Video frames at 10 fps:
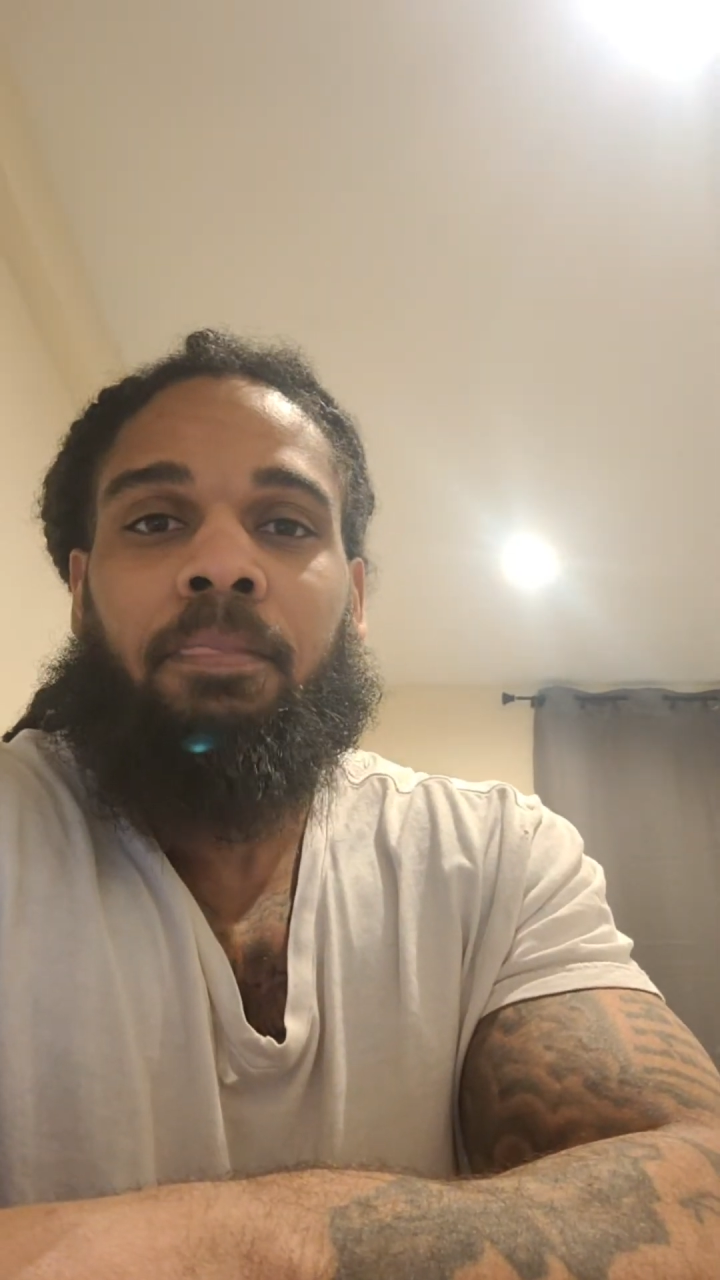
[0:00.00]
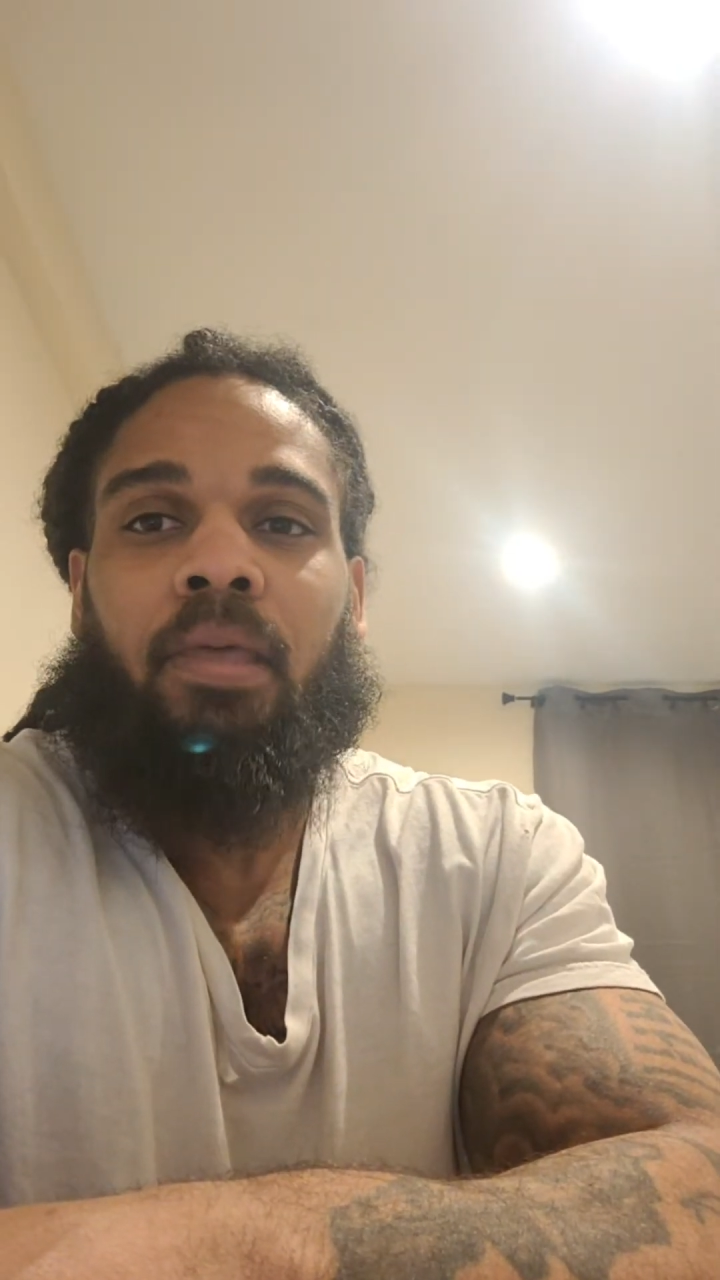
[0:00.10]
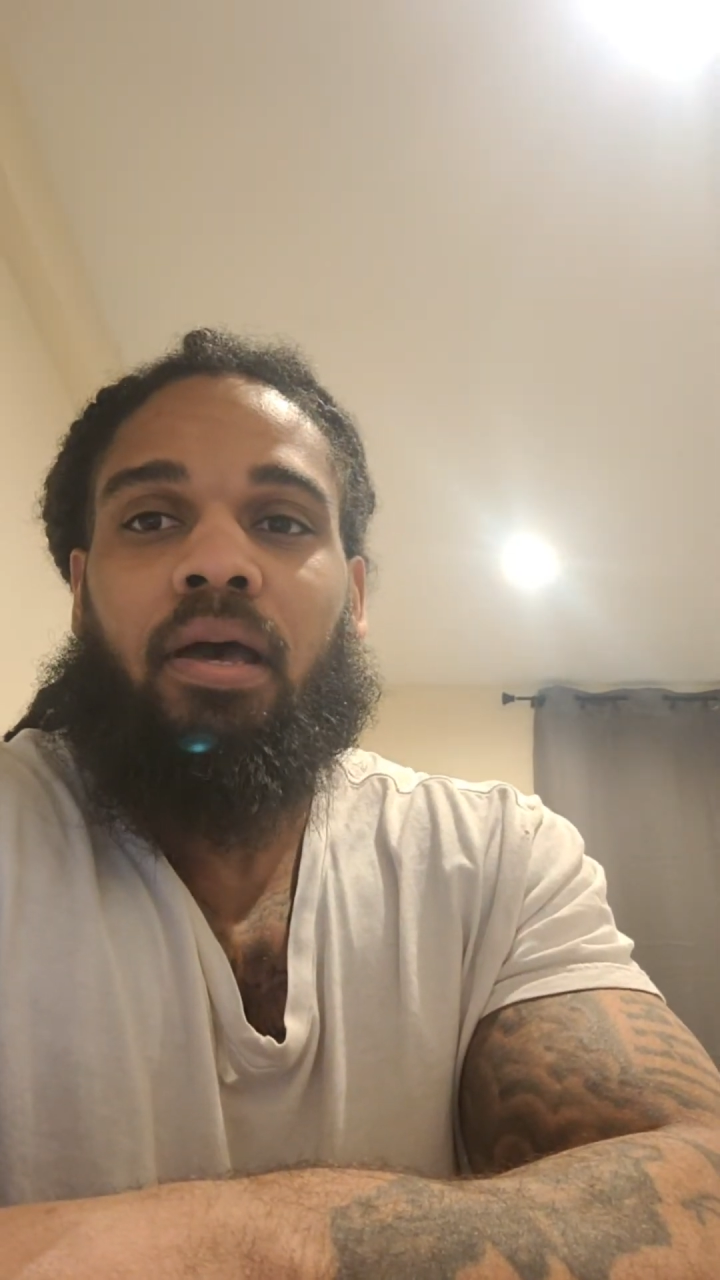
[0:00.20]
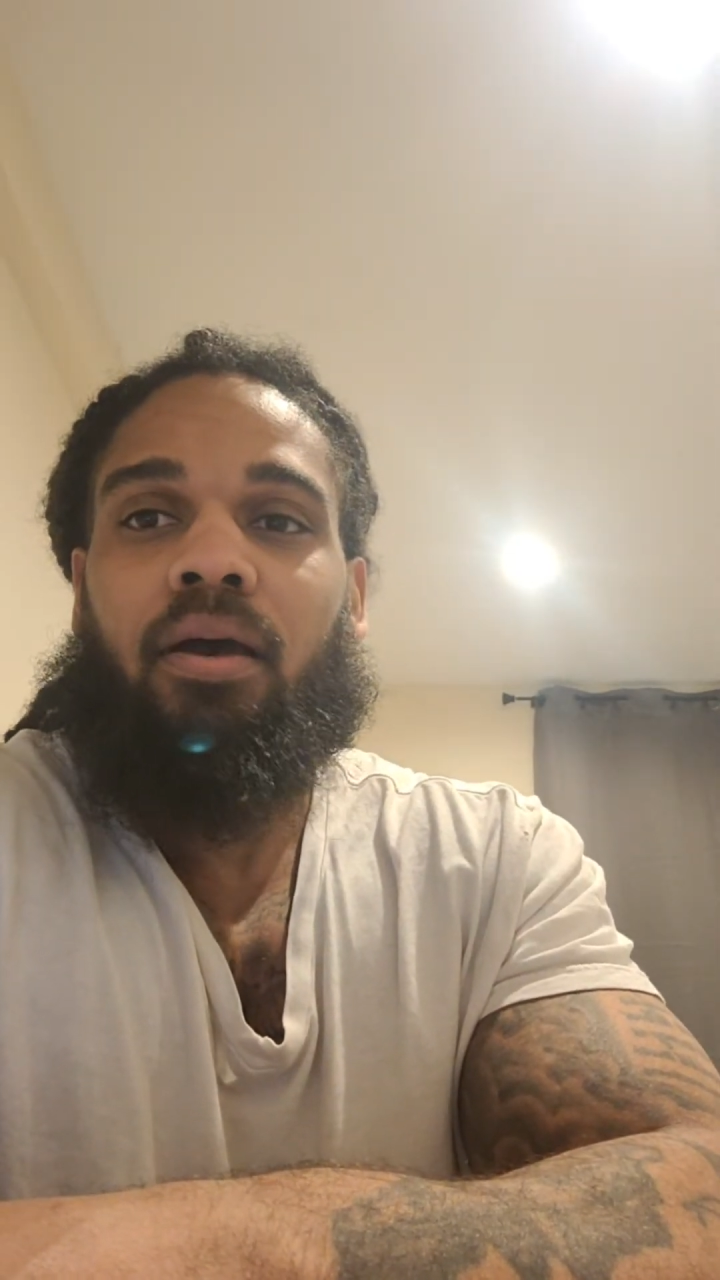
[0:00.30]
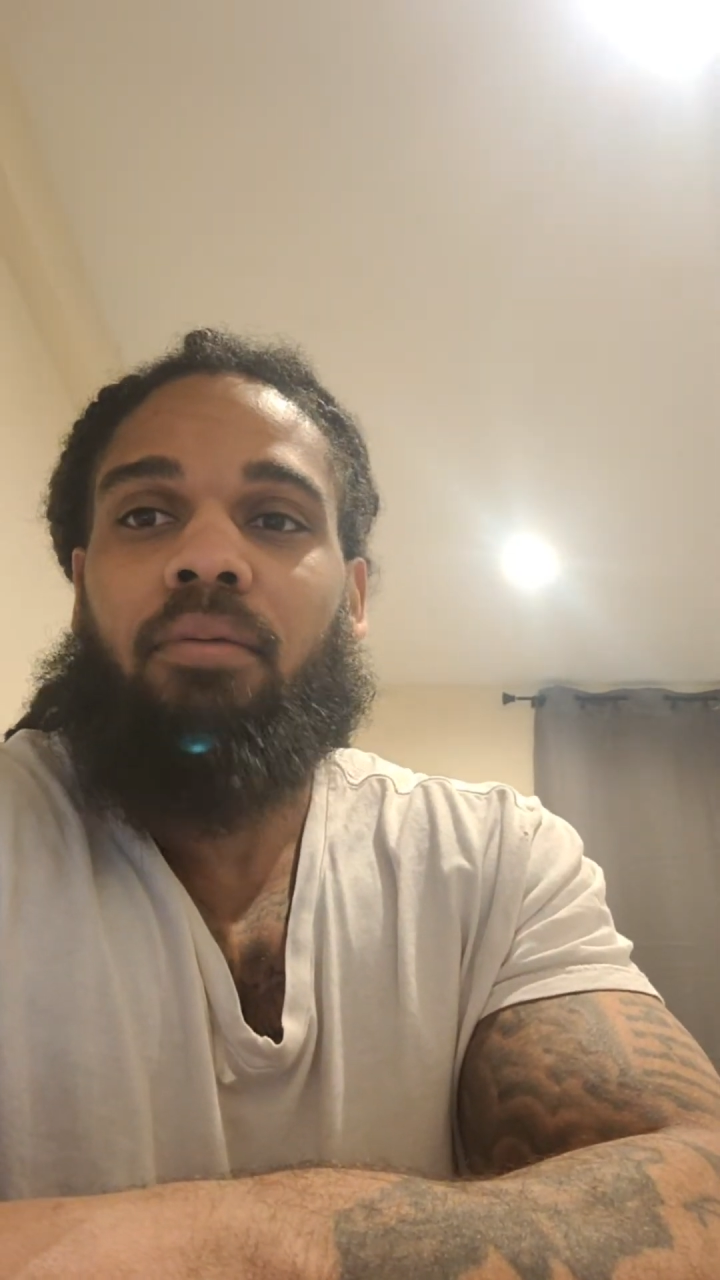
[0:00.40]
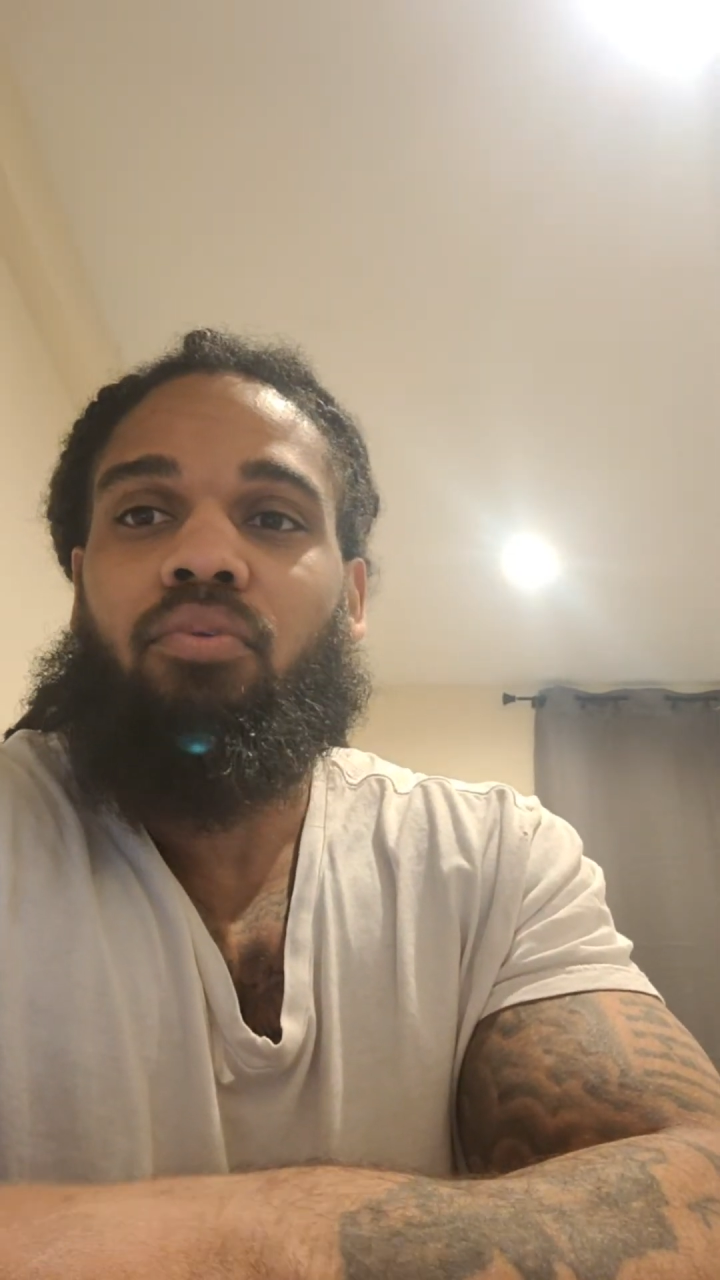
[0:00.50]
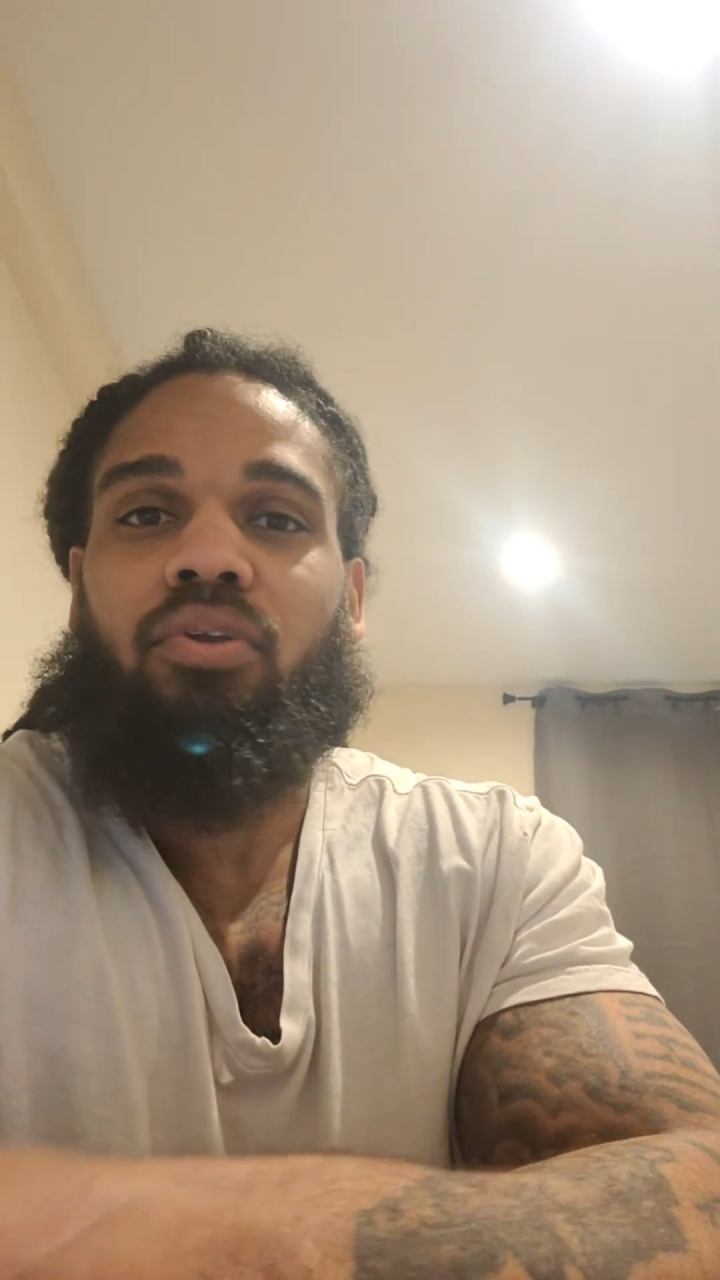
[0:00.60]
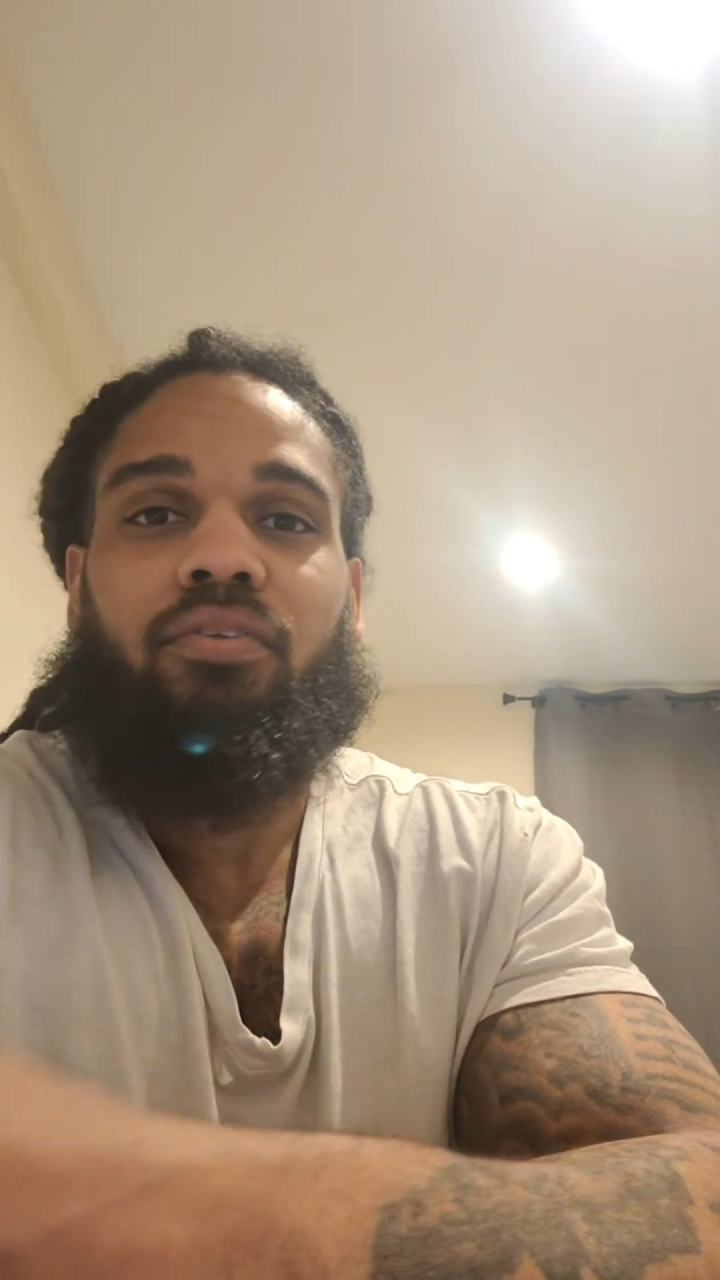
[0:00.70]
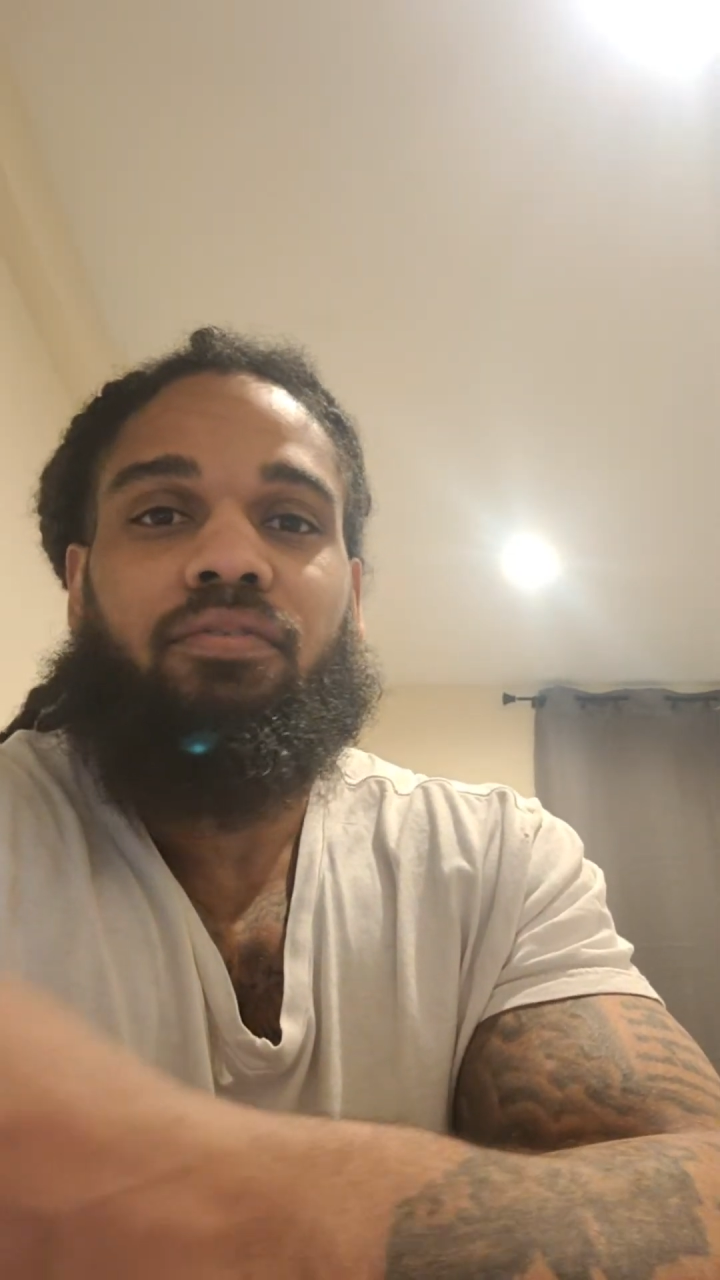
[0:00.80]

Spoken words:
When you